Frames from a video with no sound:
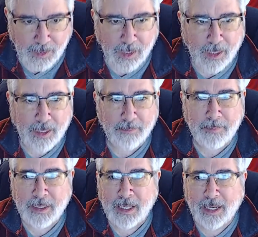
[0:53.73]

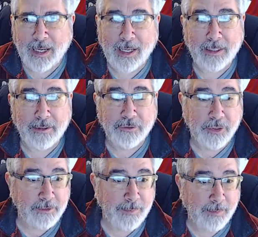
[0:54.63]
I
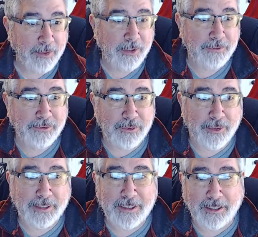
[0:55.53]
trust me, I'm a good
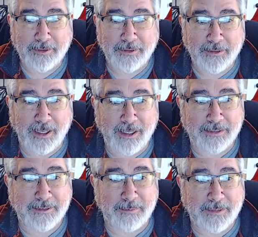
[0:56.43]
storyteller.
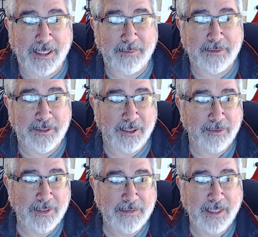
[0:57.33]
Sometimes not
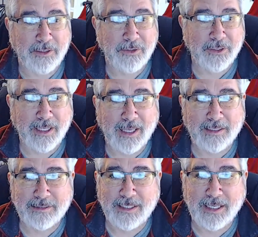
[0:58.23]
always that good
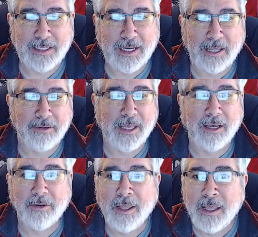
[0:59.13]
at saying it out loud.